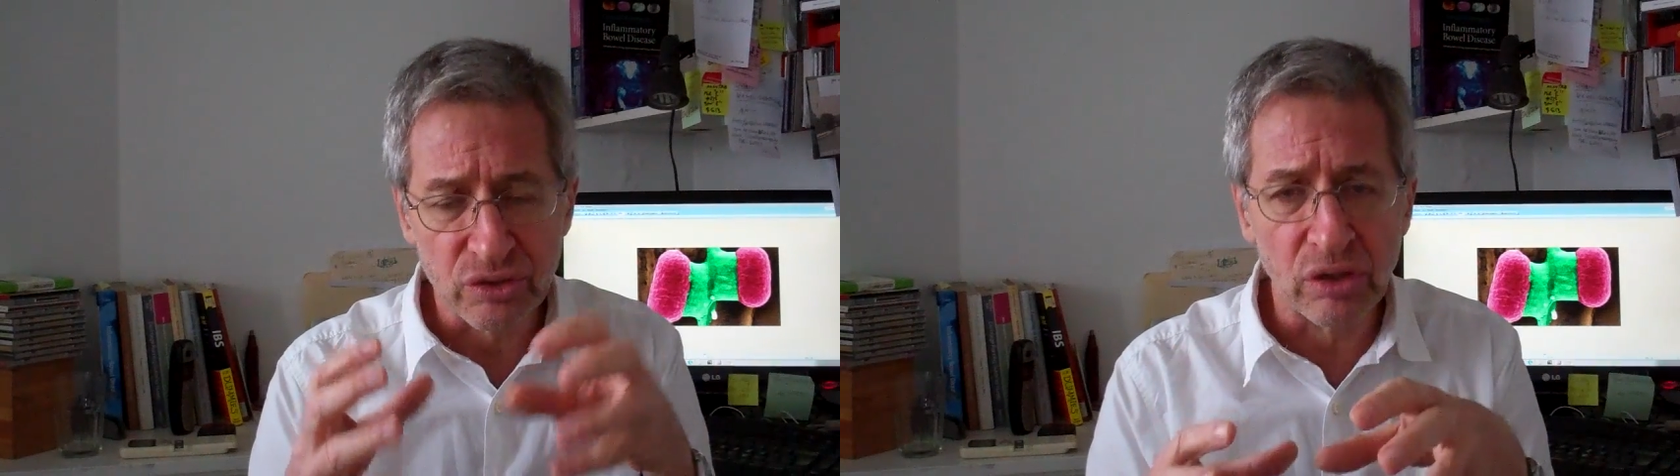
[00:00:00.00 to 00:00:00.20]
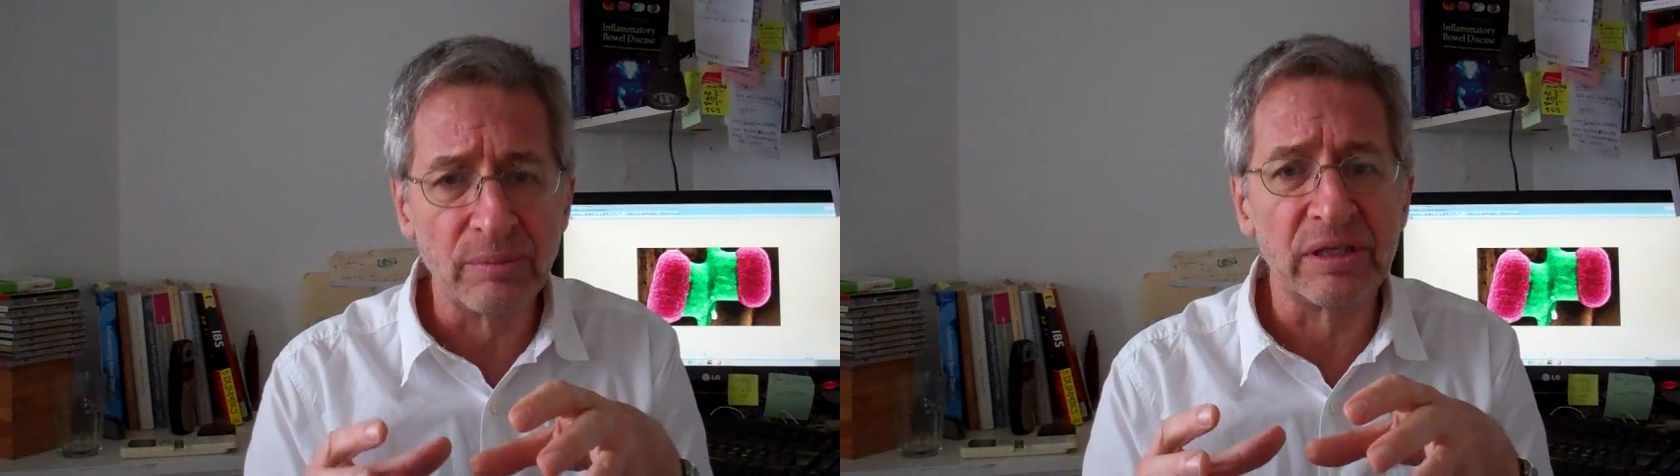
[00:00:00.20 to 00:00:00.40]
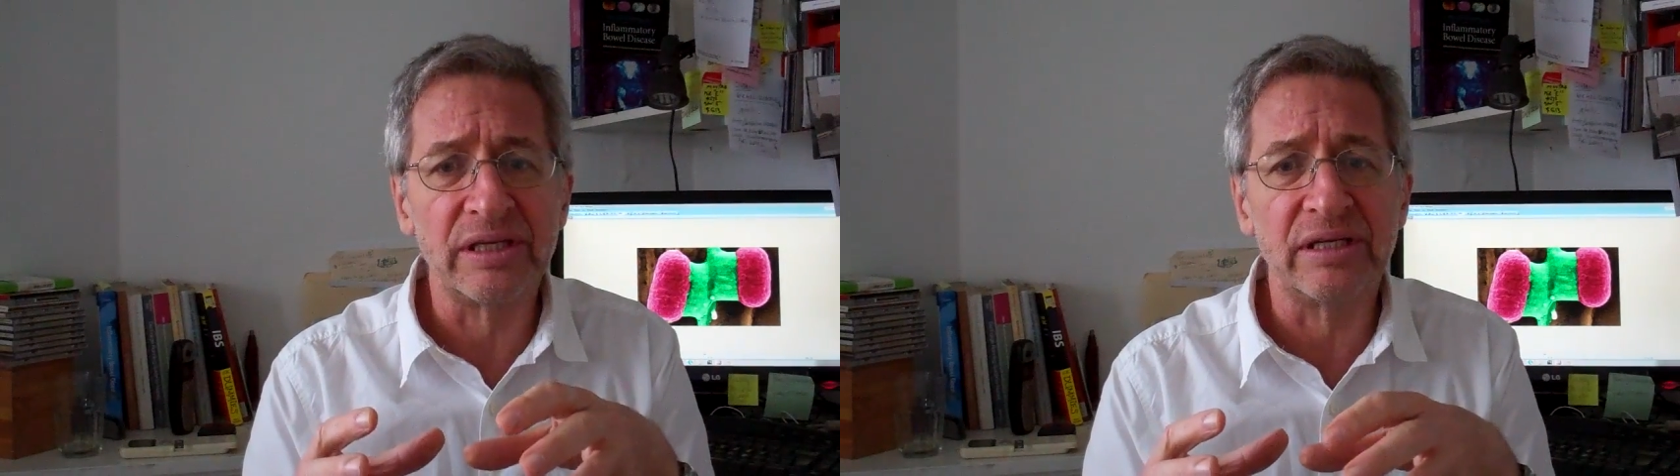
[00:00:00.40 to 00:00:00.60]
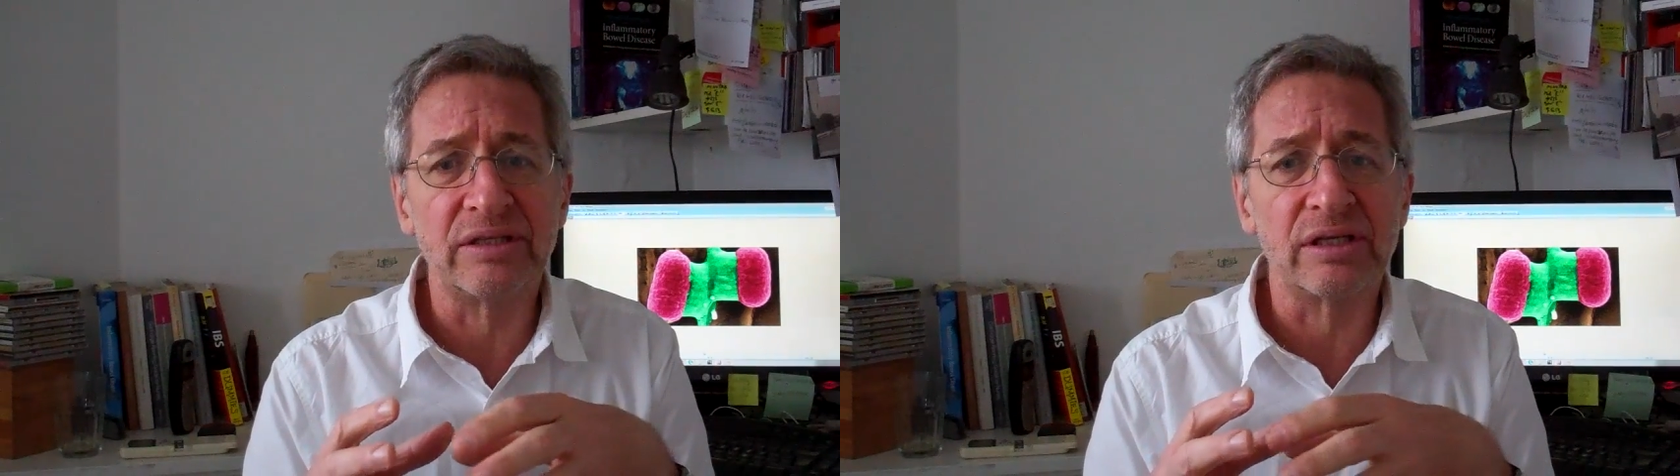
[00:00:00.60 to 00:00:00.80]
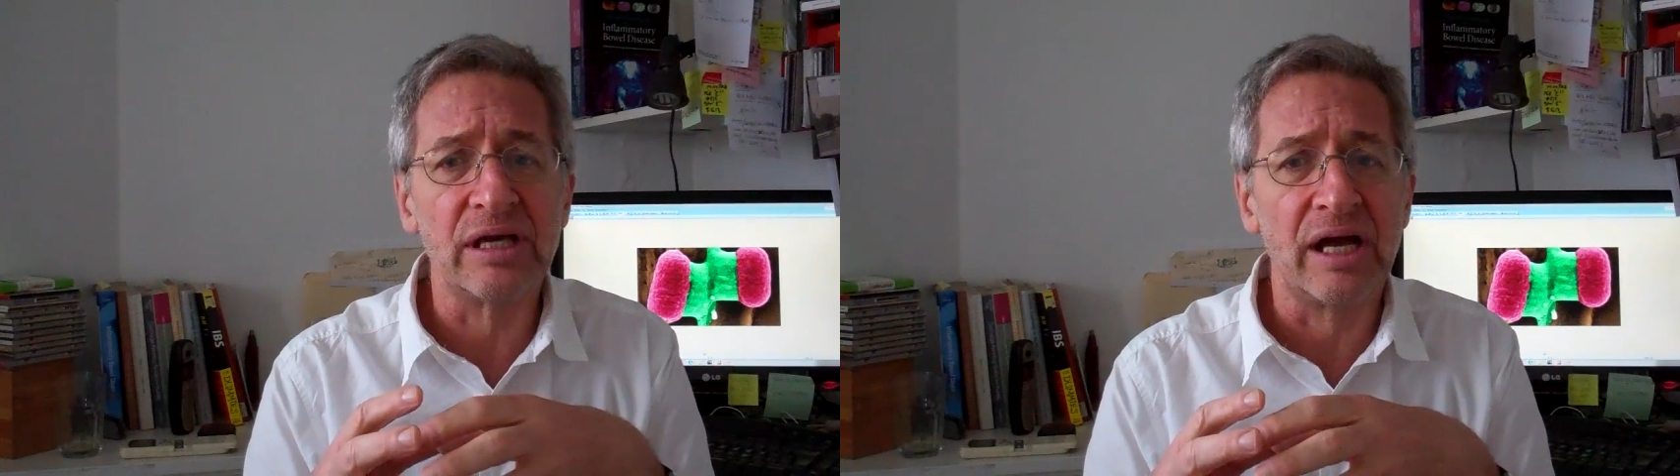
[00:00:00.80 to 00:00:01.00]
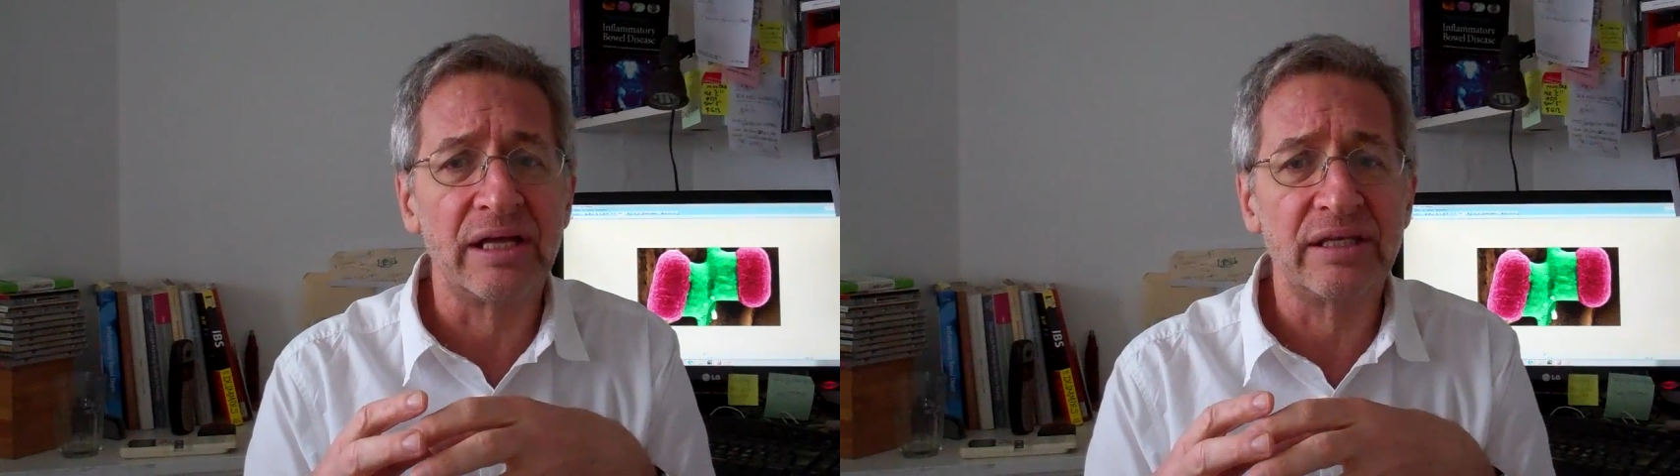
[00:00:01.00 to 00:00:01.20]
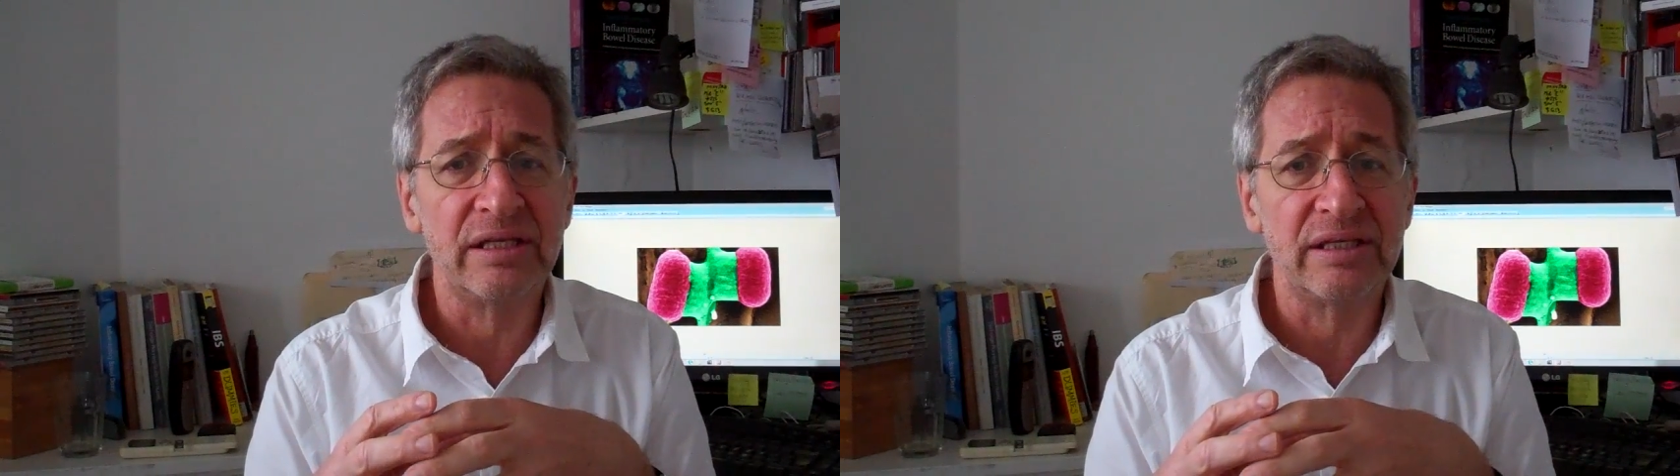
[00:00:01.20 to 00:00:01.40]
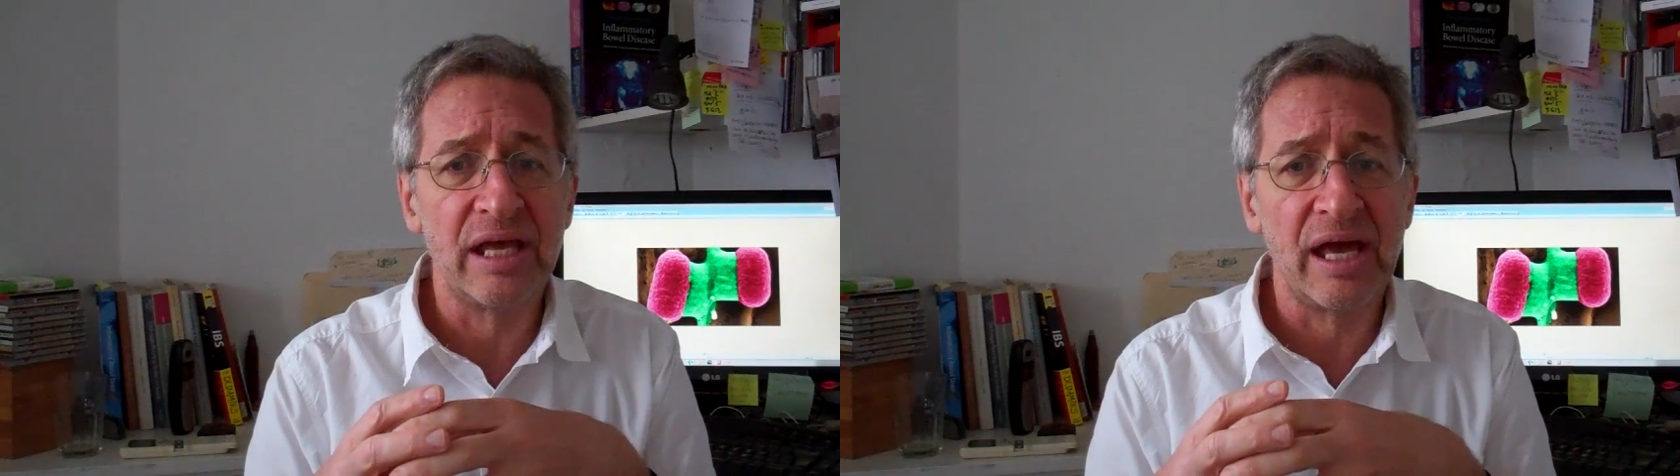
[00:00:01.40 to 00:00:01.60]
normally in the gut,
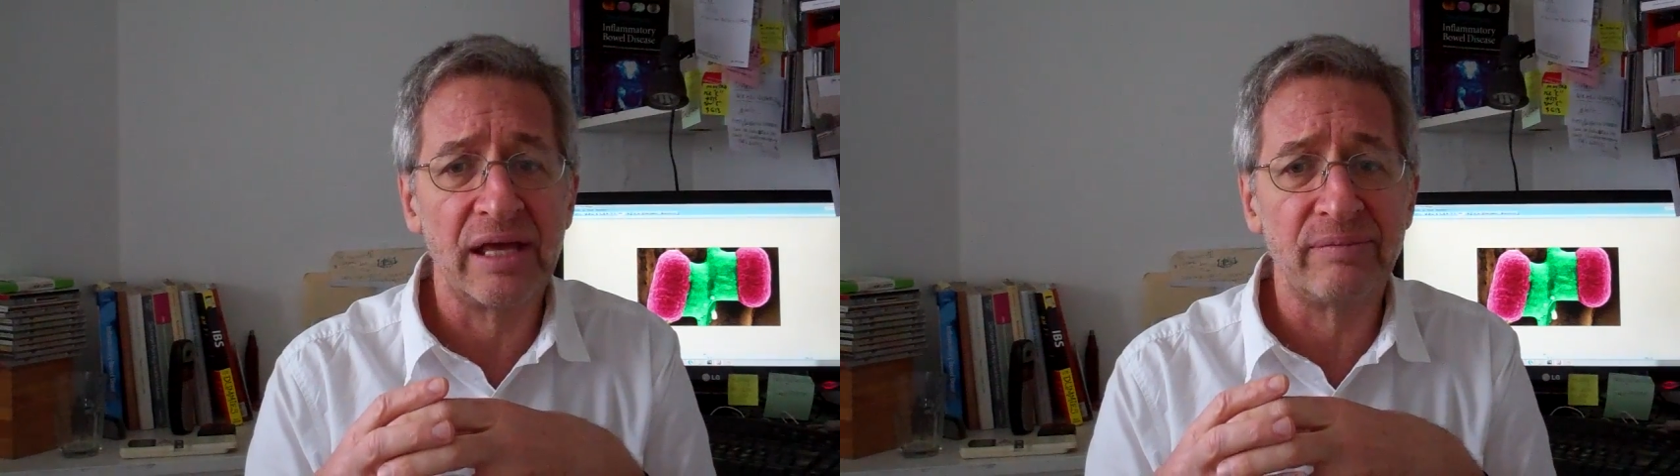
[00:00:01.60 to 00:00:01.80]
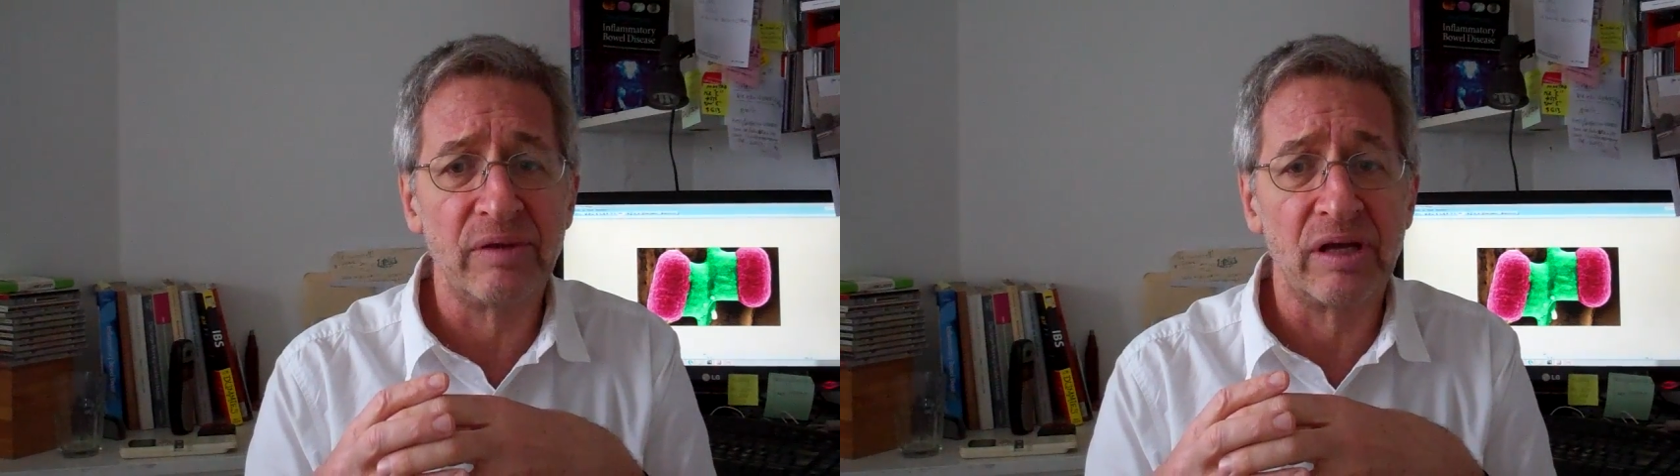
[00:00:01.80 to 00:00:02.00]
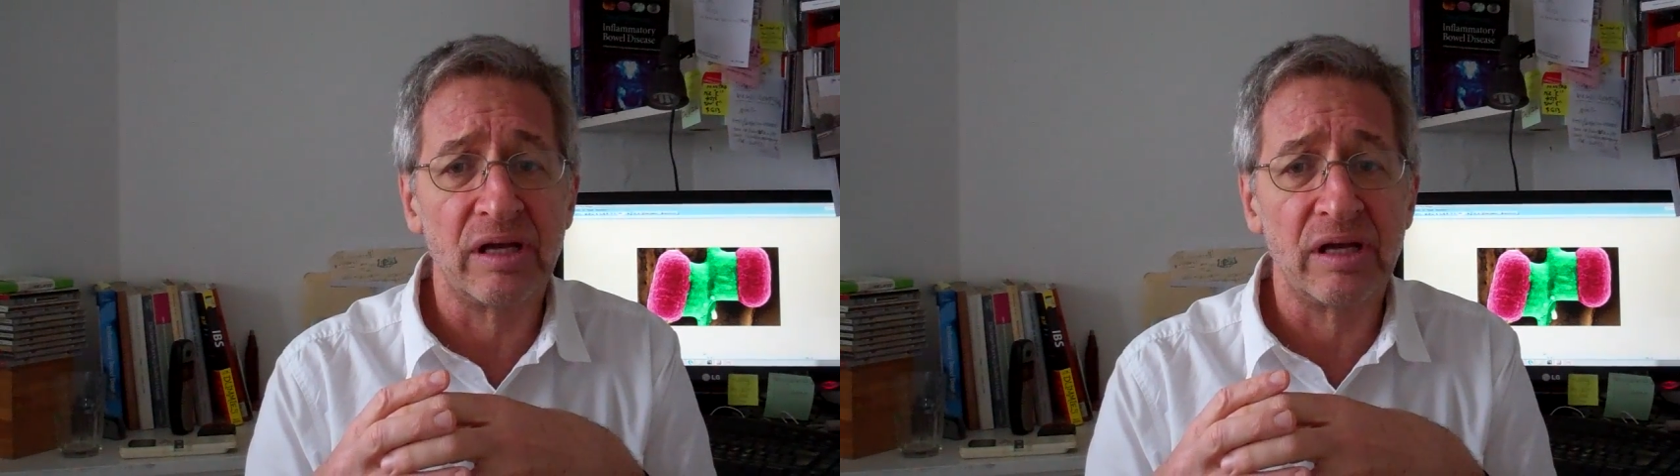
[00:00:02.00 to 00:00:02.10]
that